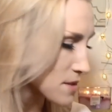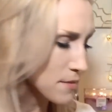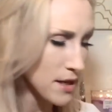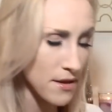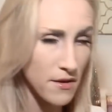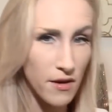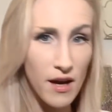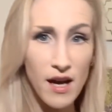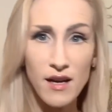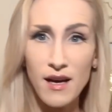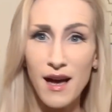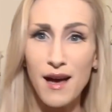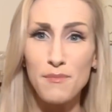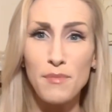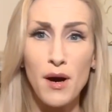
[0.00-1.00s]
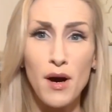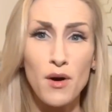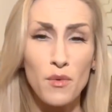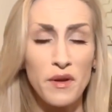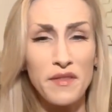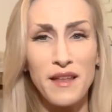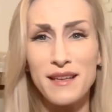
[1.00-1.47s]
to me, they're kind of on par
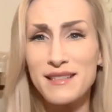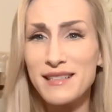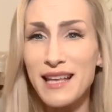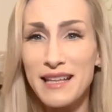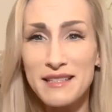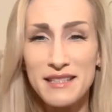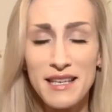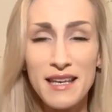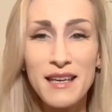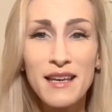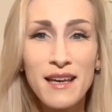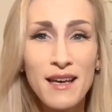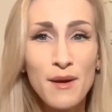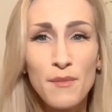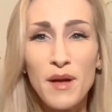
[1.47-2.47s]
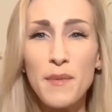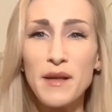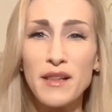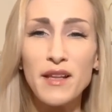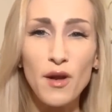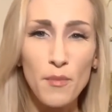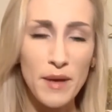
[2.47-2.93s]
with like Scentsy, maybe a
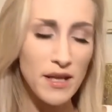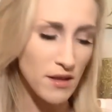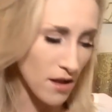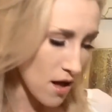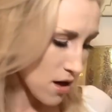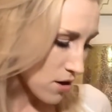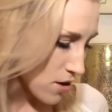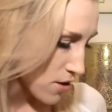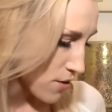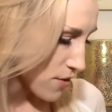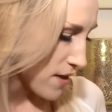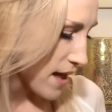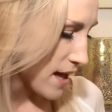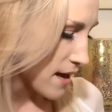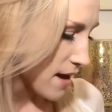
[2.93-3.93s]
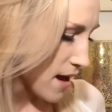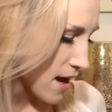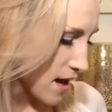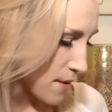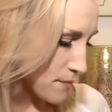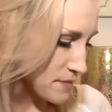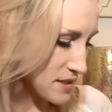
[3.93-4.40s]
little bit longer than
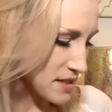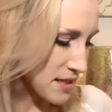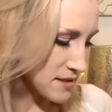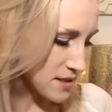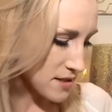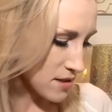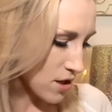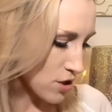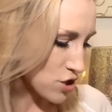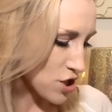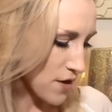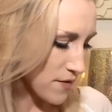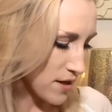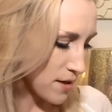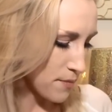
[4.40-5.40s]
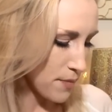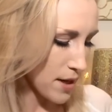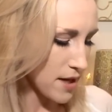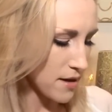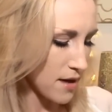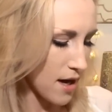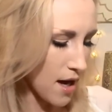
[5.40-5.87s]
um, Scentsy's longevity,
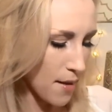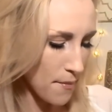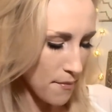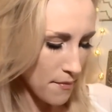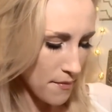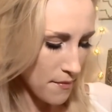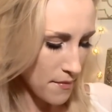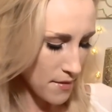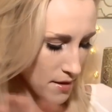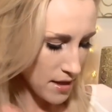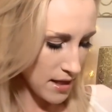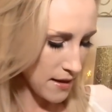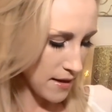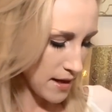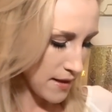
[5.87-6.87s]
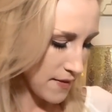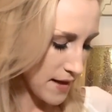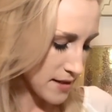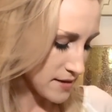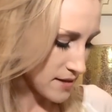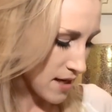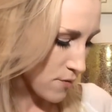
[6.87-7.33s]
but um, in, in
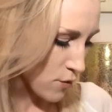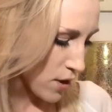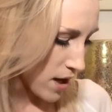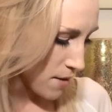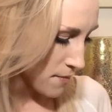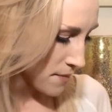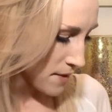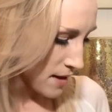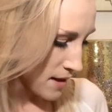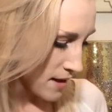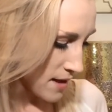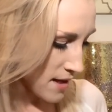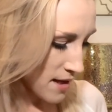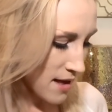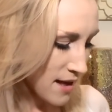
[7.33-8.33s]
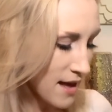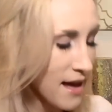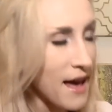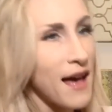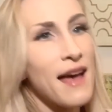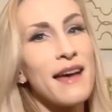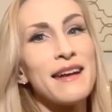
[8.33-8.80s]
that same realm.
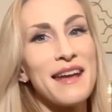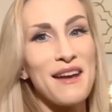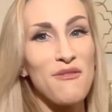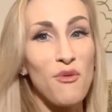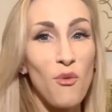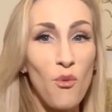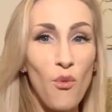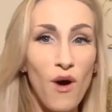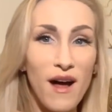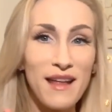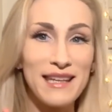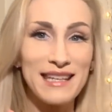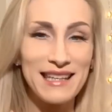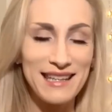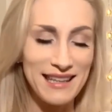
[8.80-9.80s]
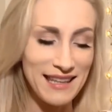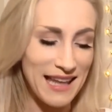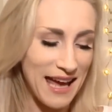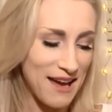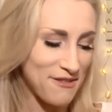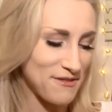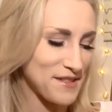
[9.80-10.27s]
I have one
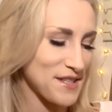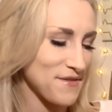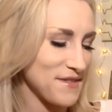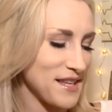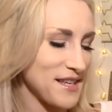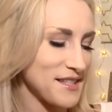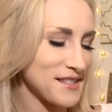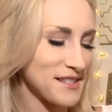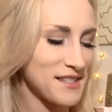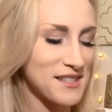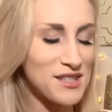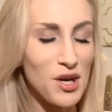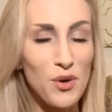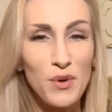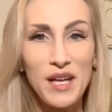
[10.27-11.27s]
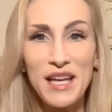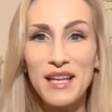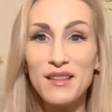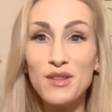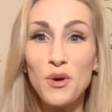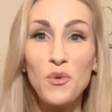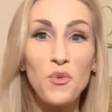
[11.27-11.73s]
left of this. So
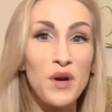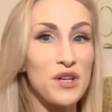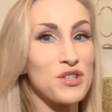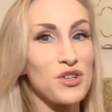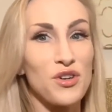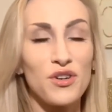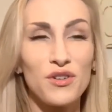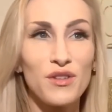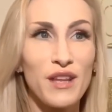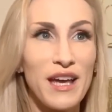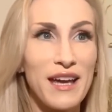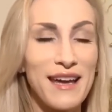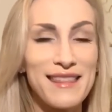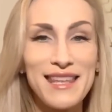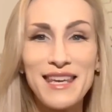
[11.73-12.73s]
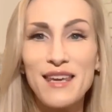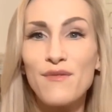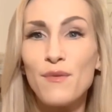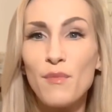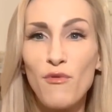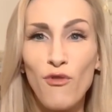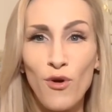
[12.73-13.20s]
in the winter, like I think
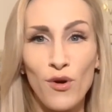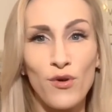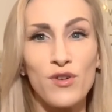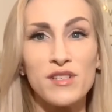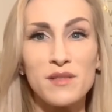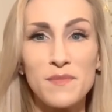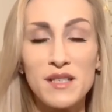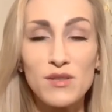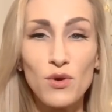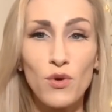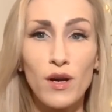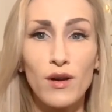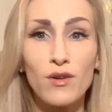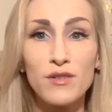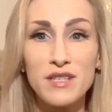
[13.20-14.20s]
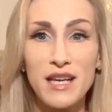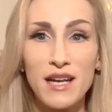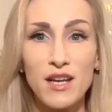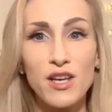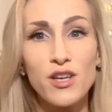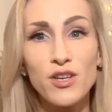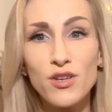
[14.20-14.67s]
even before Christmas, Kringle did
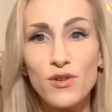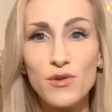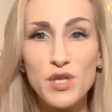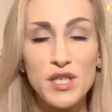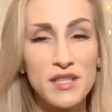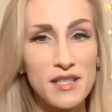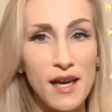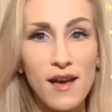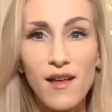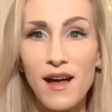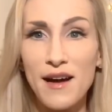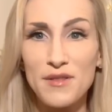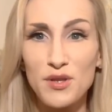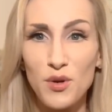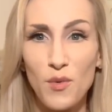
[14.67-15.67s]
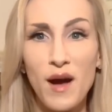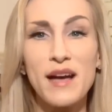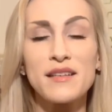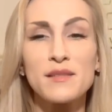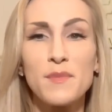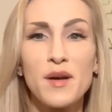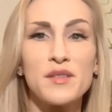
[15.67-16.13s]
a huge sale on their
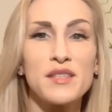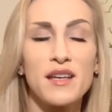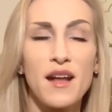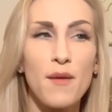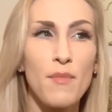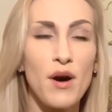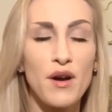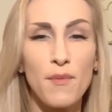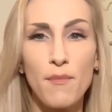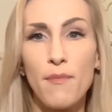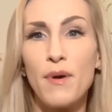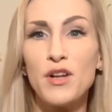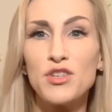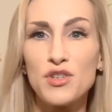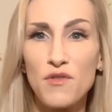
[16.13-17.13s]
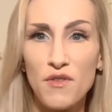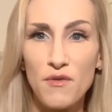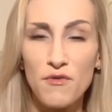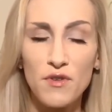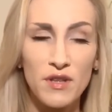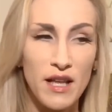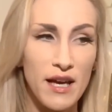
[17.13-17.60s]
wax melts and I bought a bunch of them
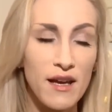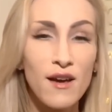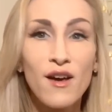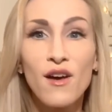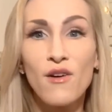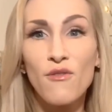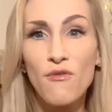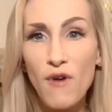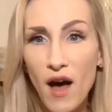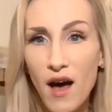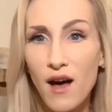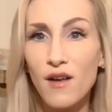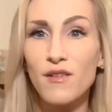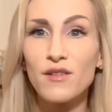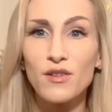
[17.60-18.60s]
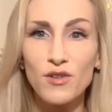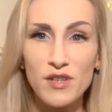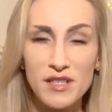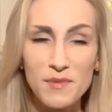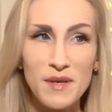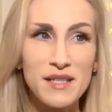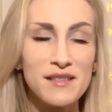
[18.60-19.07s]
for like fall,
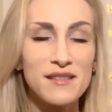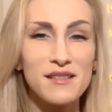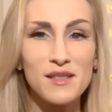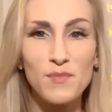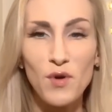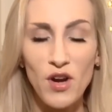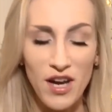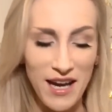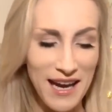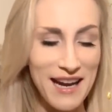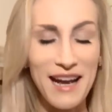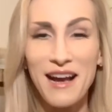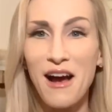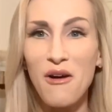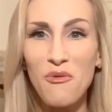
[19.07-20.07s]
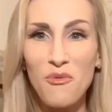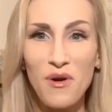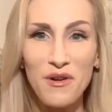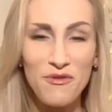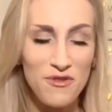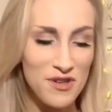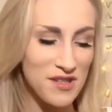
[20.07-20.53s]
Christmas, spring, and I got
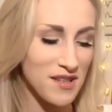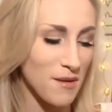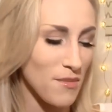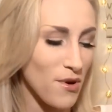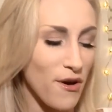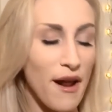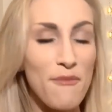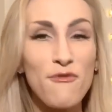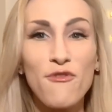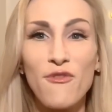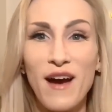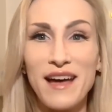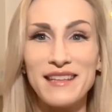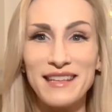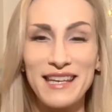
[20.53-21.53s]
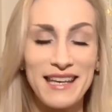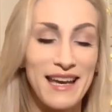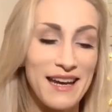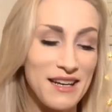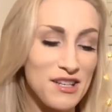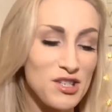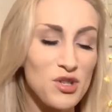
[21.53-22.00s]
one for summer and I'm finally
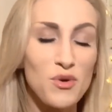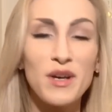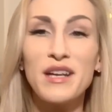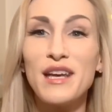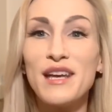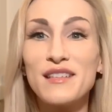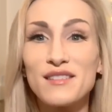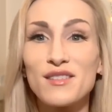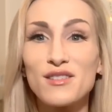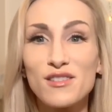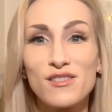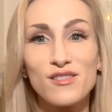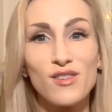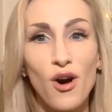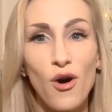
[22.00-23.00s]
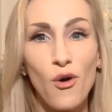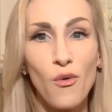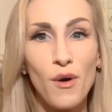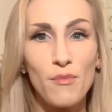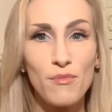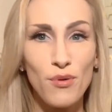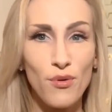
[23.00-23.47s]
getting to it. It's
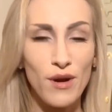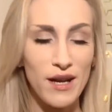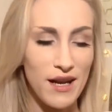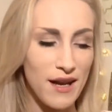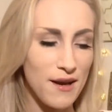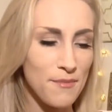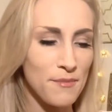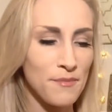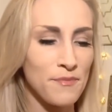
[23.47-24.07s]
so pretty.